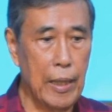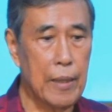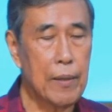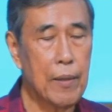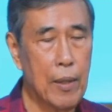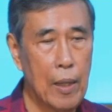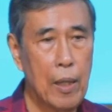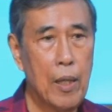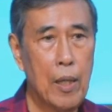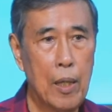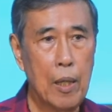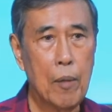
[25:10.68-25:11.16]
that
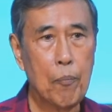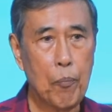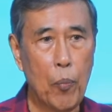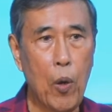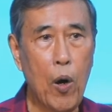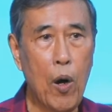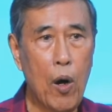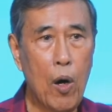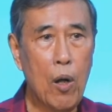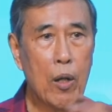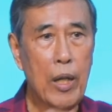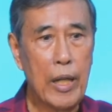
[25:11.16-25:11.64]

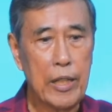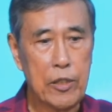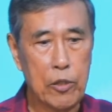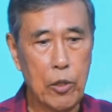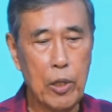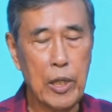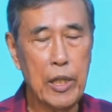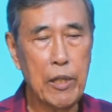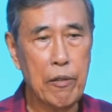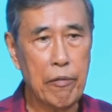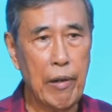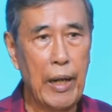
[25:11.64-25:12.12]
Paul
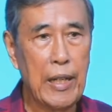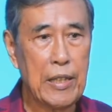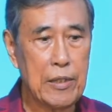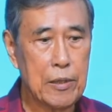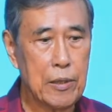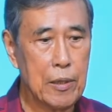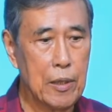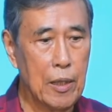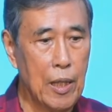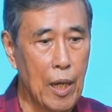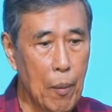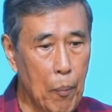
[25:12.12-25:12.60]
actually
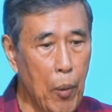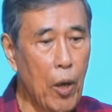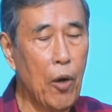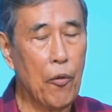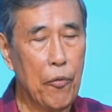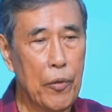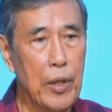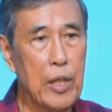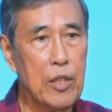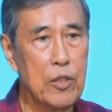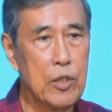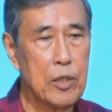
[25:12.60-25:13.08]
writes
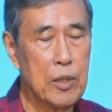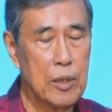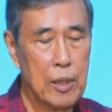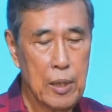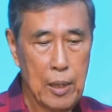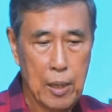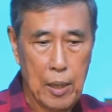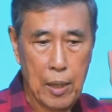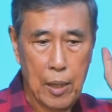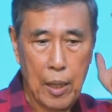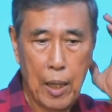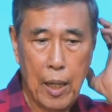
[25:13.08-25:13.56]
about this
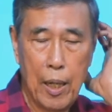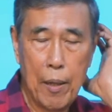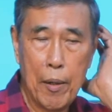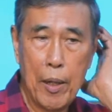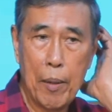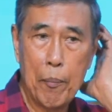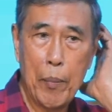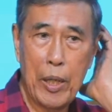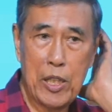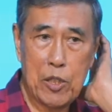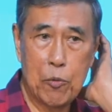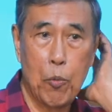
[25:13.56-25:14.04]

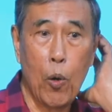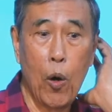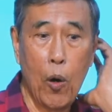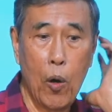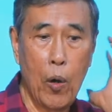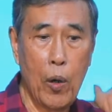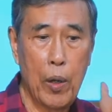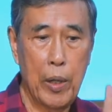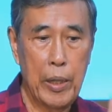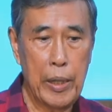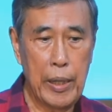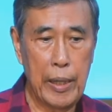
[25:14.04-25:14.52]
much
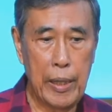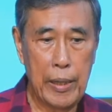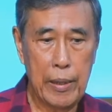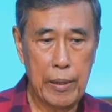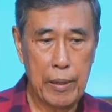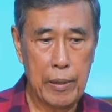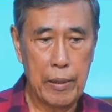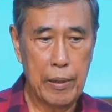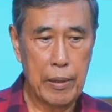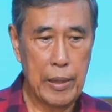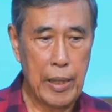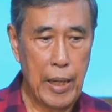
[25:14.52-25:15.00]
more
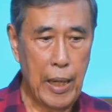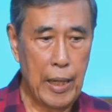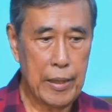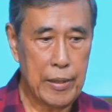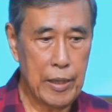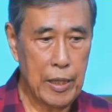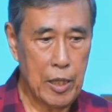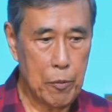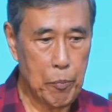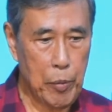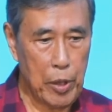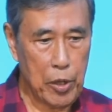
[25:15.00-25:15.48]
in the
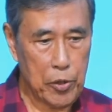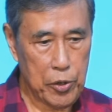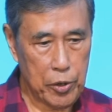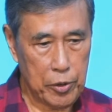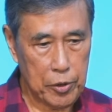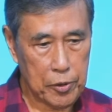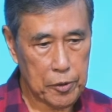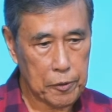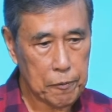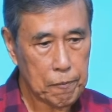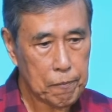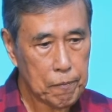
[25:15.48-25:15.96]
other
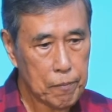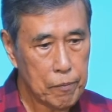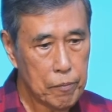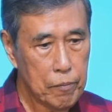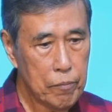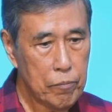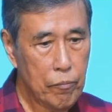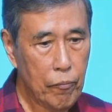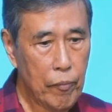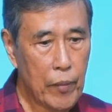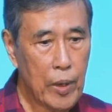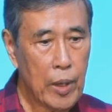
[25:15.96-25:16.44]
epistles.
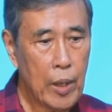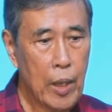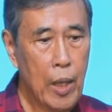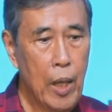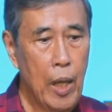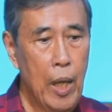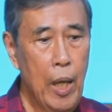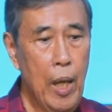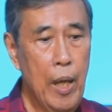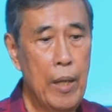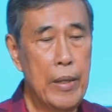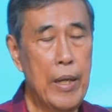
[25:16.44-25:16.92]

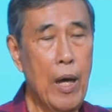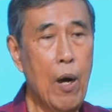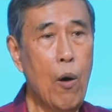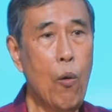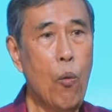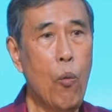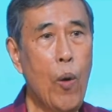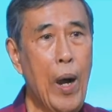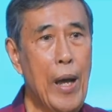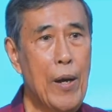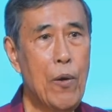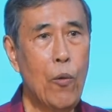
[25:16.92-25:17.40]

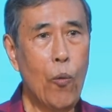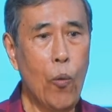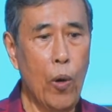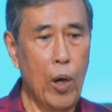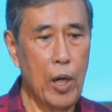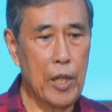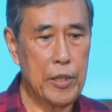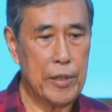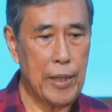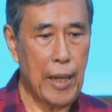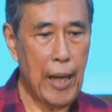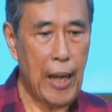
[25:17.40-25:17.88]
Now, what
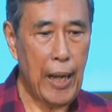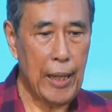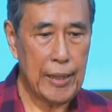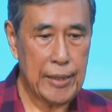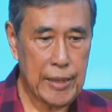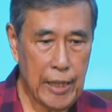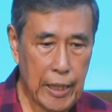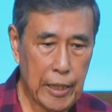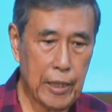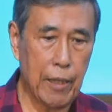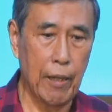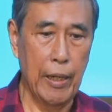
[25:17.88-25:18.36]
was
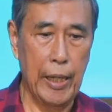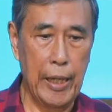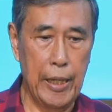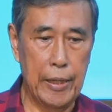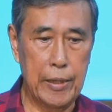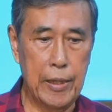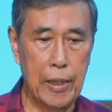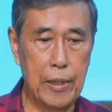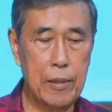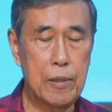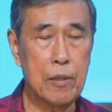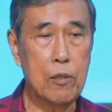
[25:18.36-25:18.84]

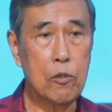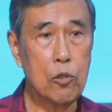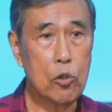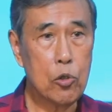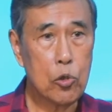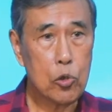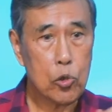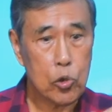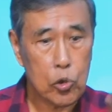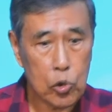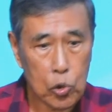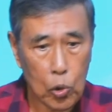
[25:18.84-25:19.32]
articulated
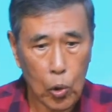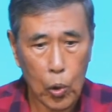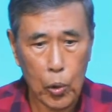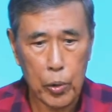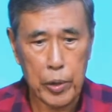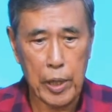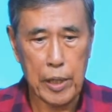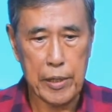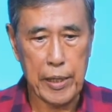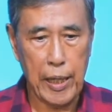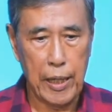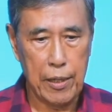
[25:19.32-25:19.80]

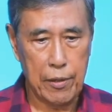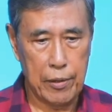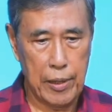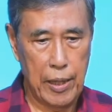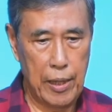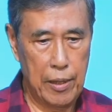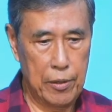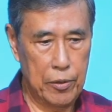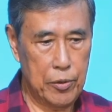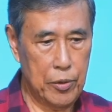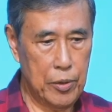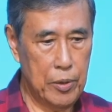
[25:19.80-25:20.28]
to the
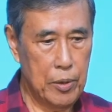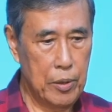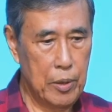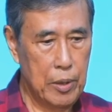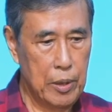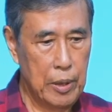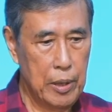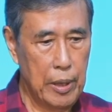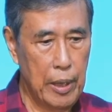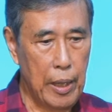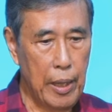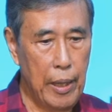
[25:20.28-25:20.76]
Gentiles?
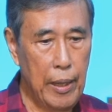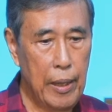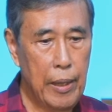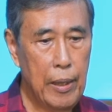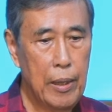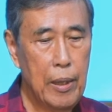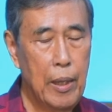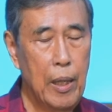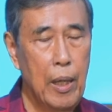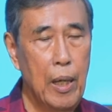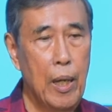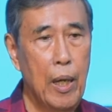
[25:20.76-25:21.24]

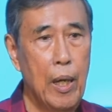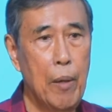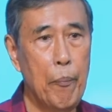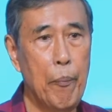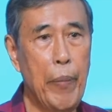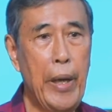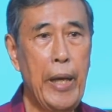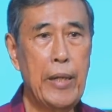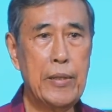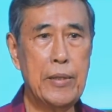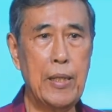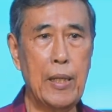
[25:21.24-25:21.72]
Yeah,
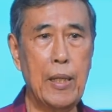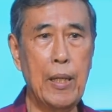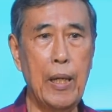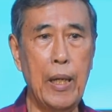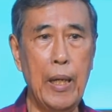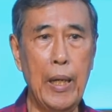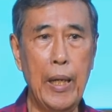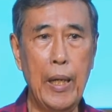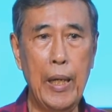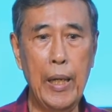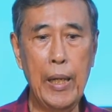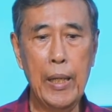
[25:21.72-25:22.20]

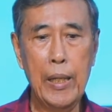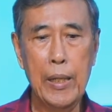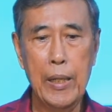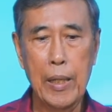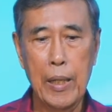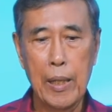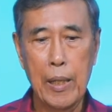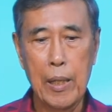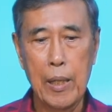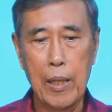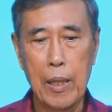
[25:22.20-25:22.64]
basically,